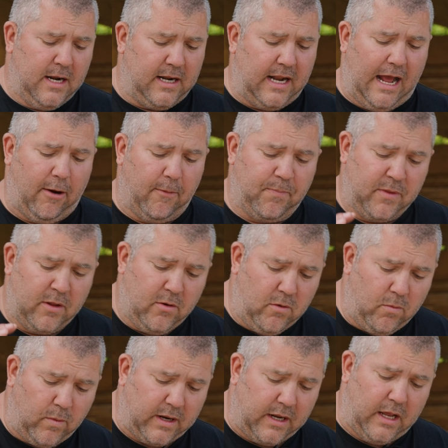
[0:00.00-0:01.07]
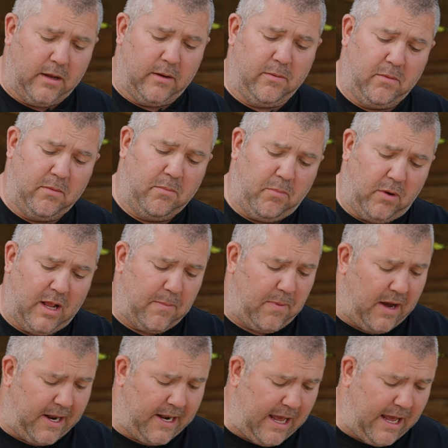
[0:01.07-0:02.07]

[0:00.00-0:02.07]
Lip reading: Now, we're gonna pull it apart